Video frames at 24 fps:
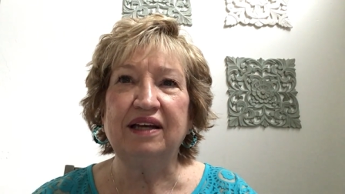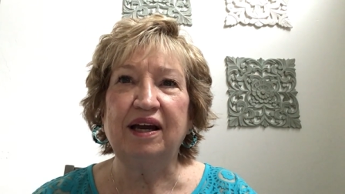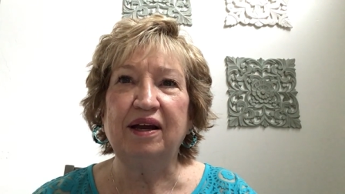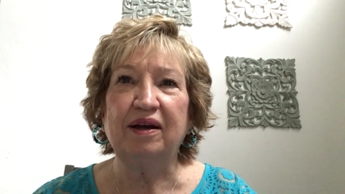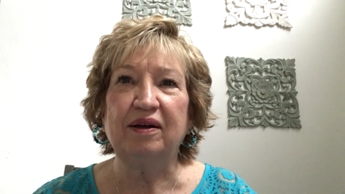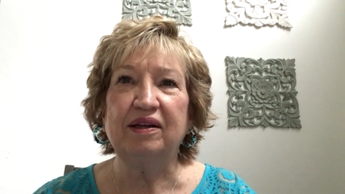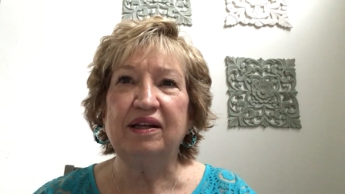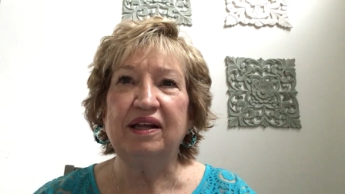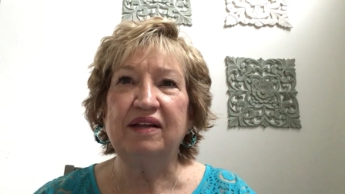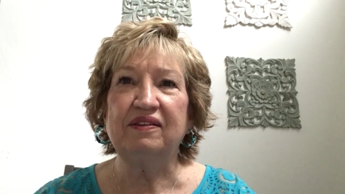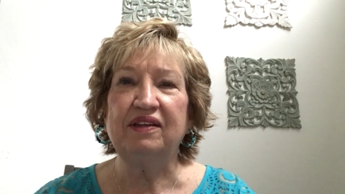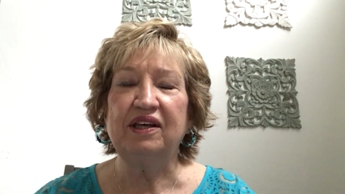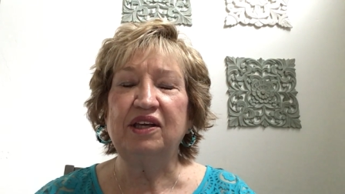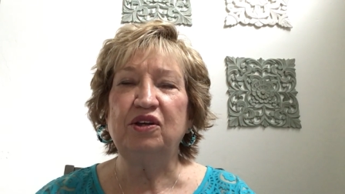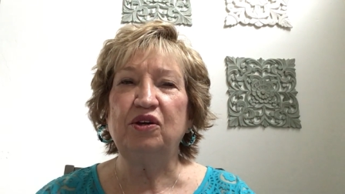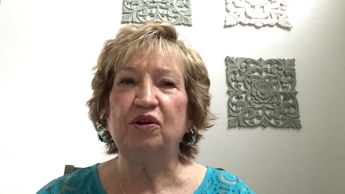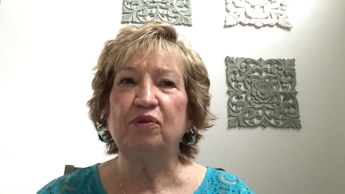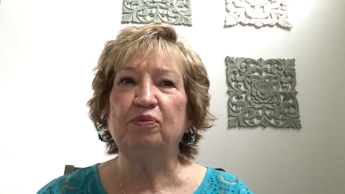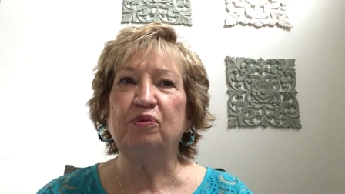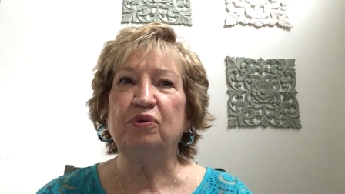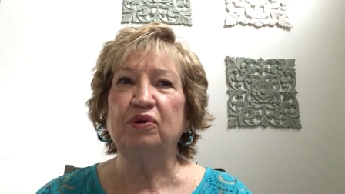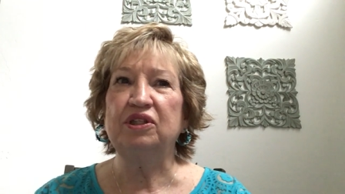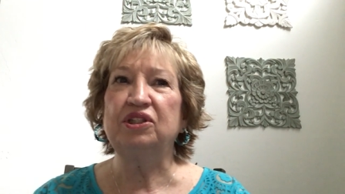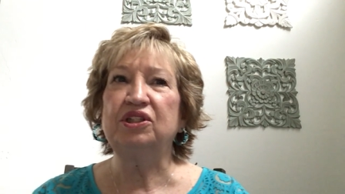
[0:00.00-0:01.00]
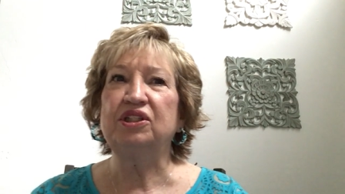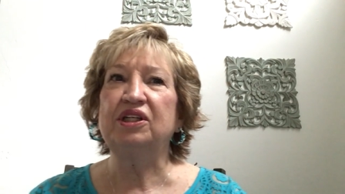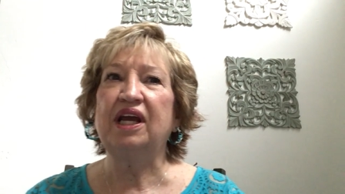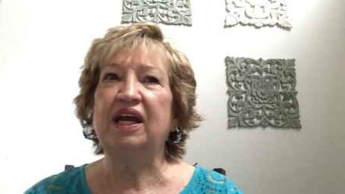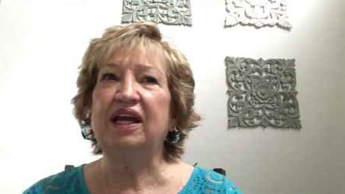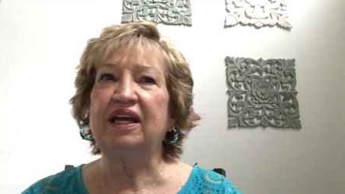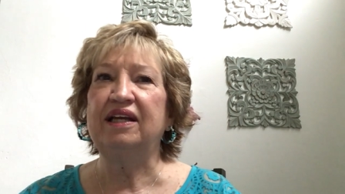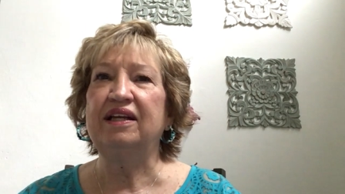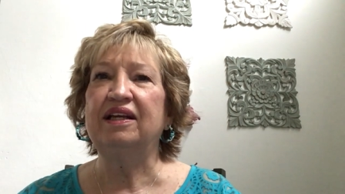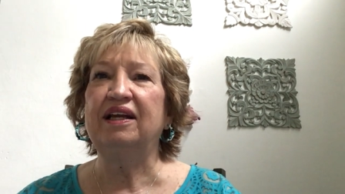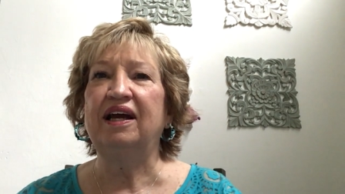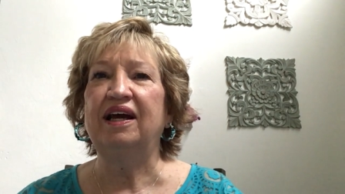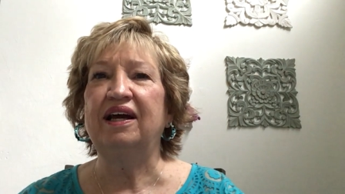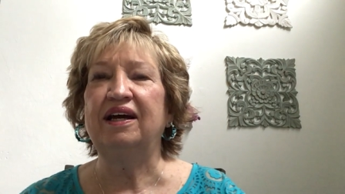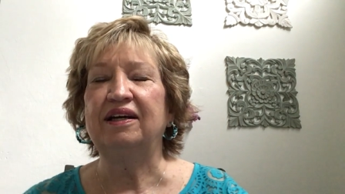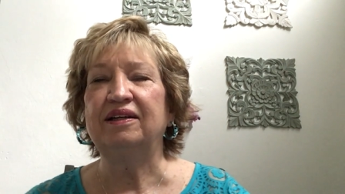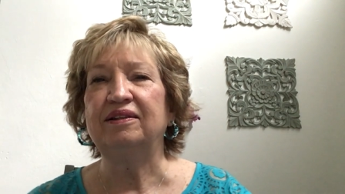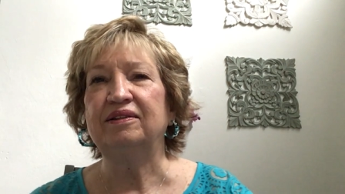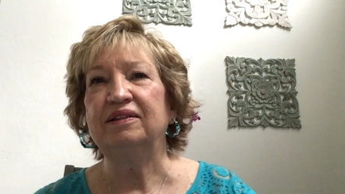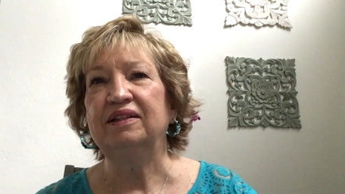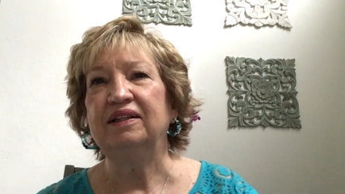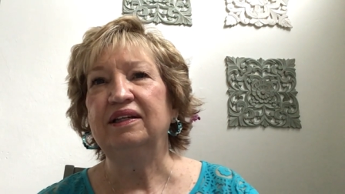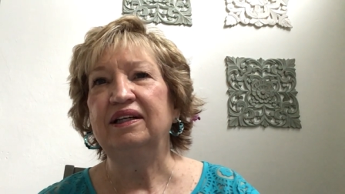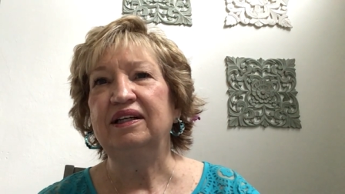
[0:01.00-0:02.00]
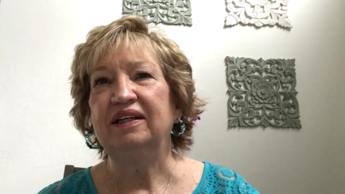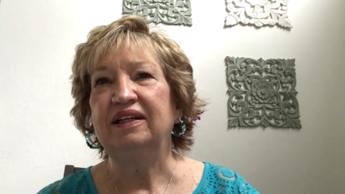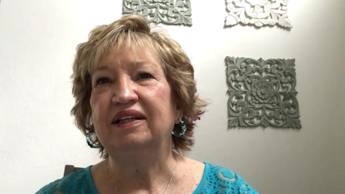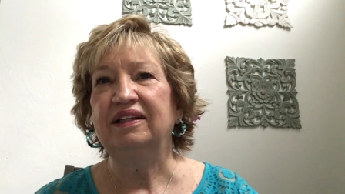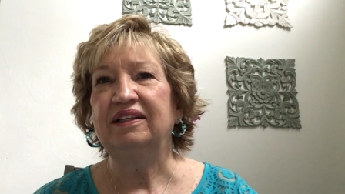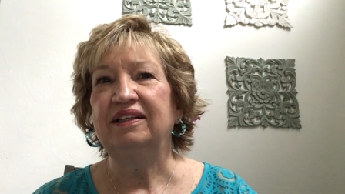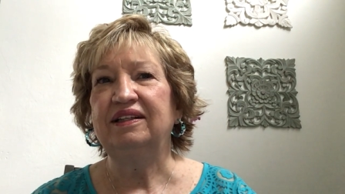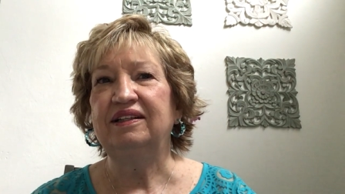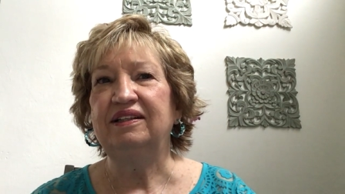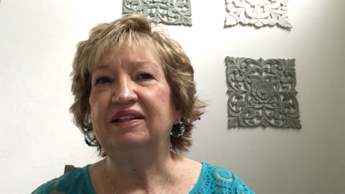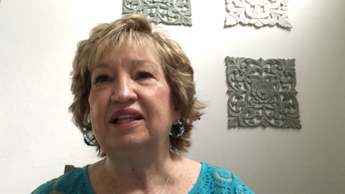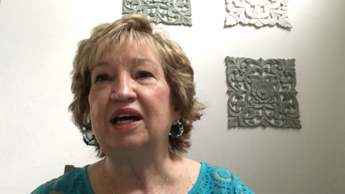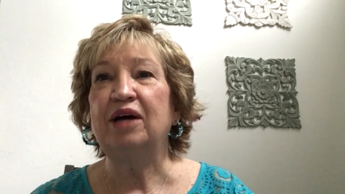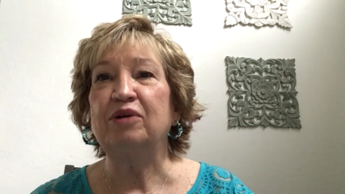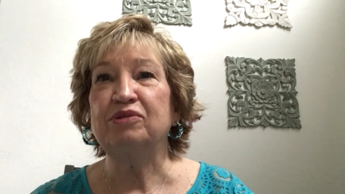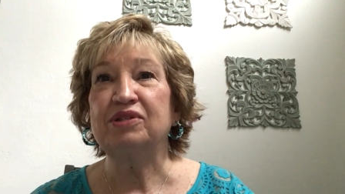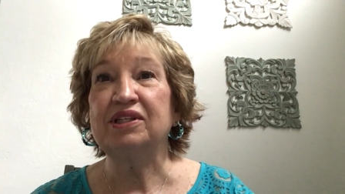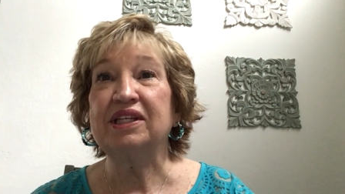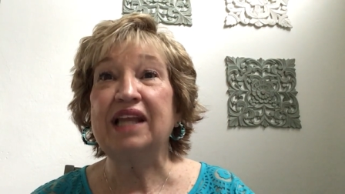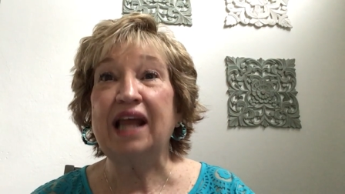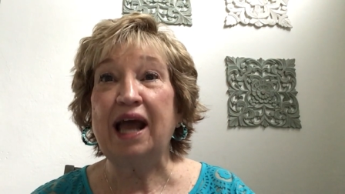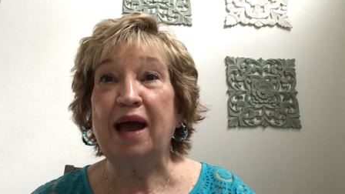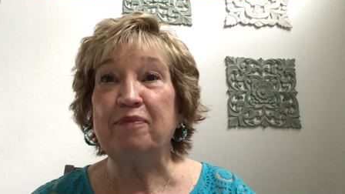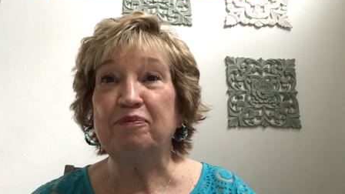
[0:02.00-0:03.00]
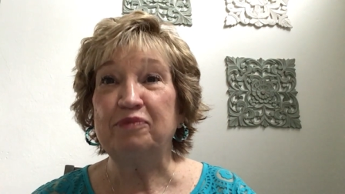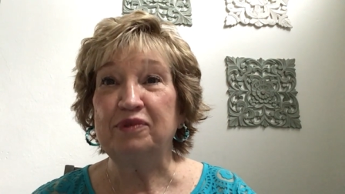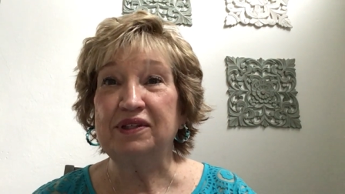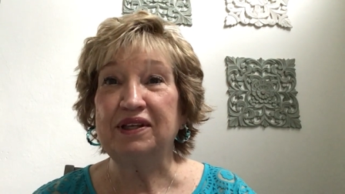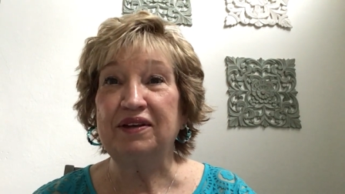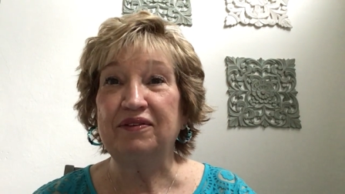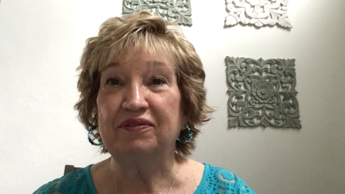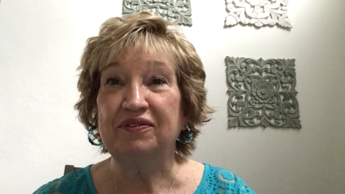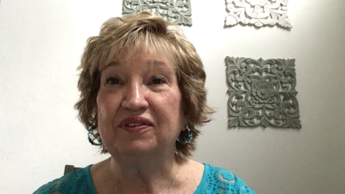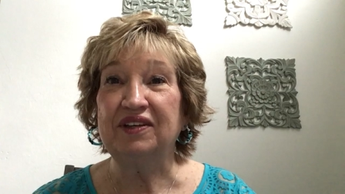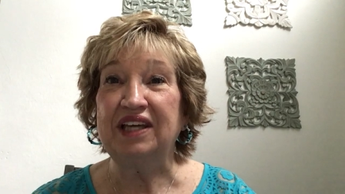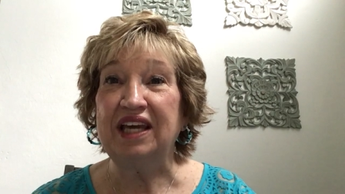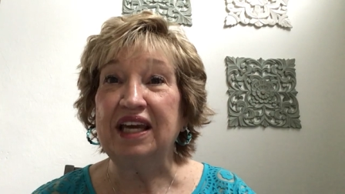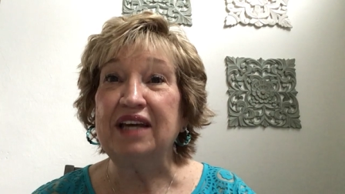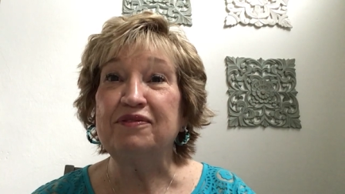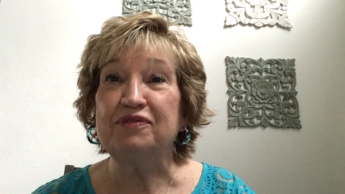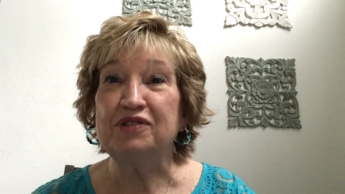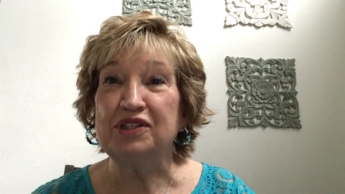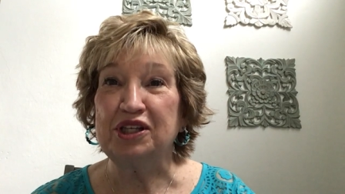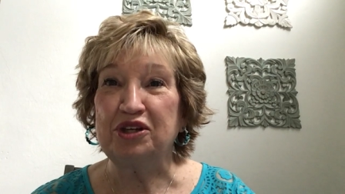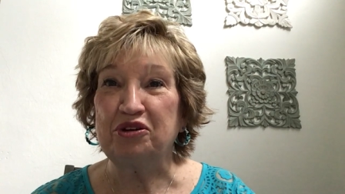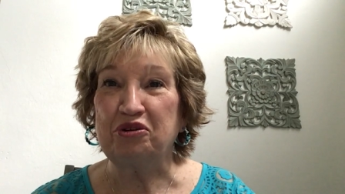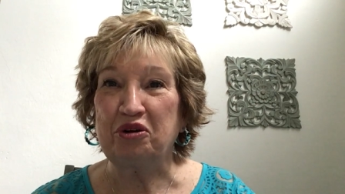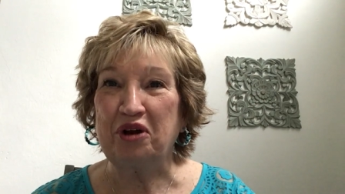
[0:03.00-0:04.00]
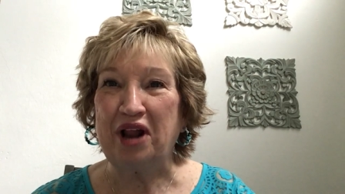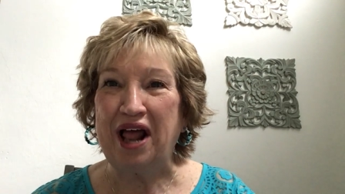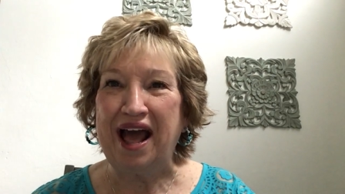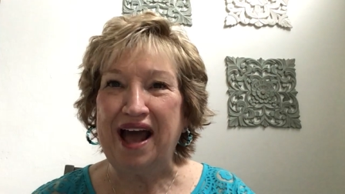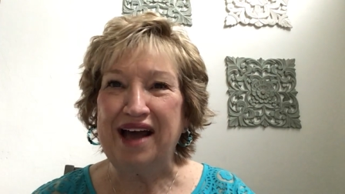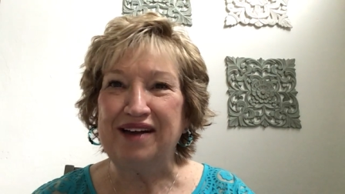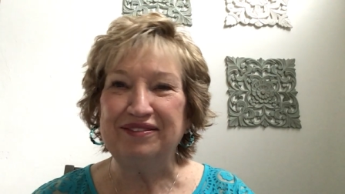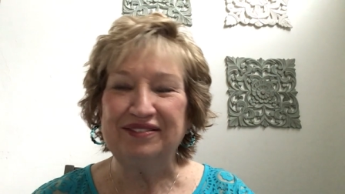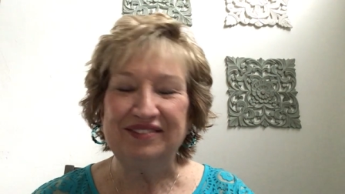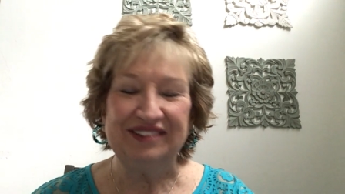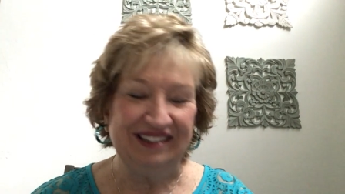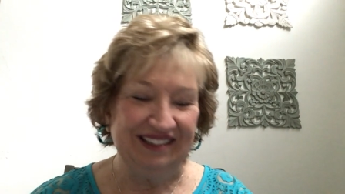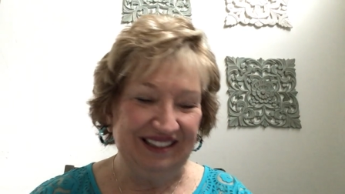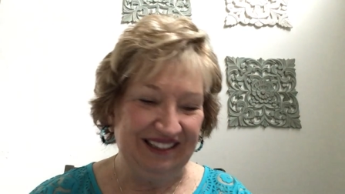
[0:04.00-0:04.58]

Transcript: I, I think you appreciate those types of gifts in your life.